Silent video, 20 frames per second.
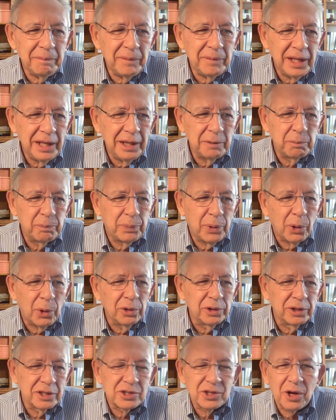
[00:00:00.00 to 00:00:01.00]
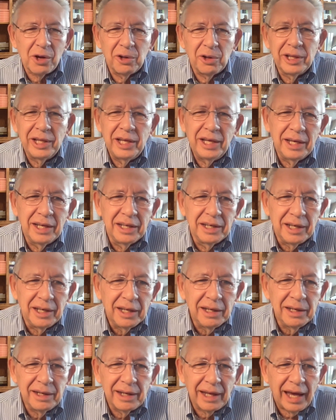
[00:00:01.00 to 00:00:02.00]
he pulled us all in,
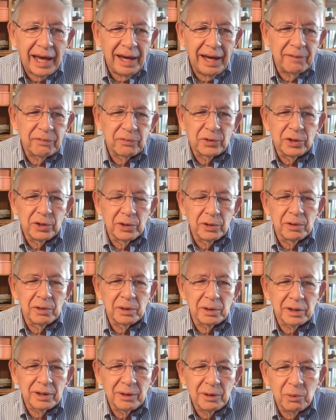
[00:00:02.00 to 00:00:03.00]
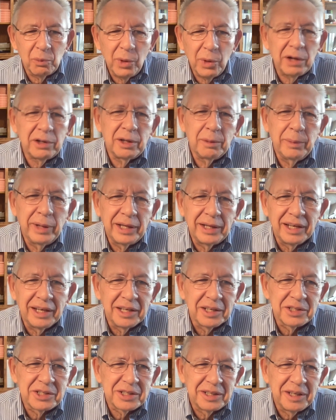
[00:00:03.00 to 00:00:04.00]
and after welcoming
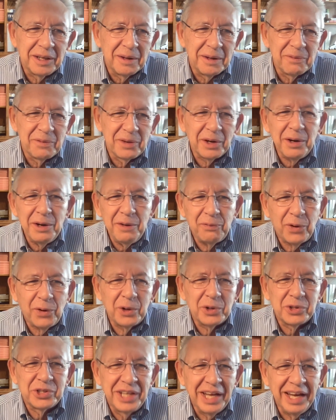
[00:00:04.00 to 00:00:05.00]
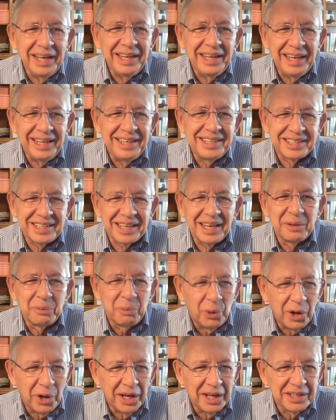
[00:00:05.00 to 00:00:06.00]
us, the very first thing he said
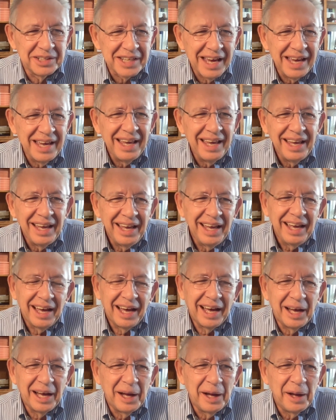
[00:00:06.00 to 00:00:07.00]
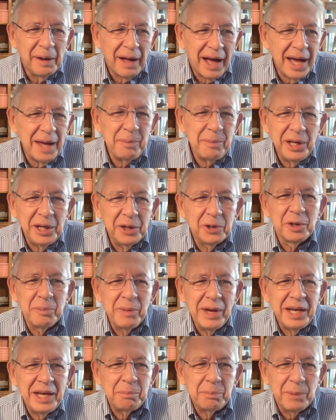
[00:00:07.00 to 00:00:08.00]
was, I'm here to
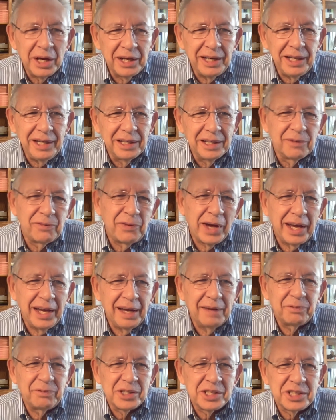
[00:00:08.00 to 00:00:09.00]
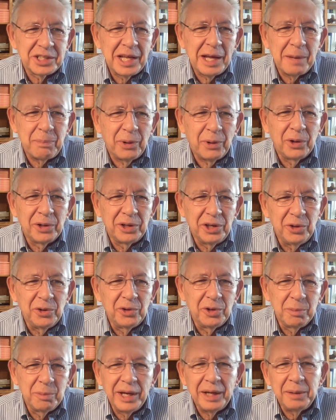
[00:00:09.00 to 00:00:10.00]
make money, and if I have to step on
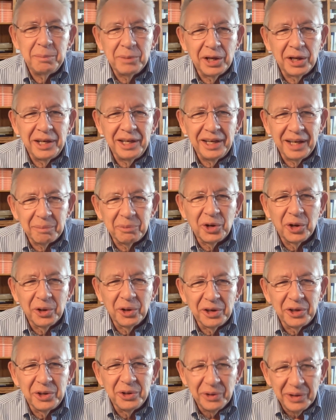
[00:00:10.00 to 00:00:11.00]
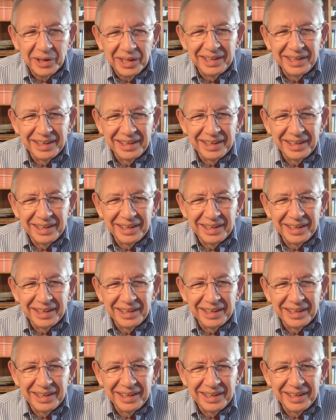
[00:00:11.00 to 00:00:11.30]
you to make money, I'm going to do it.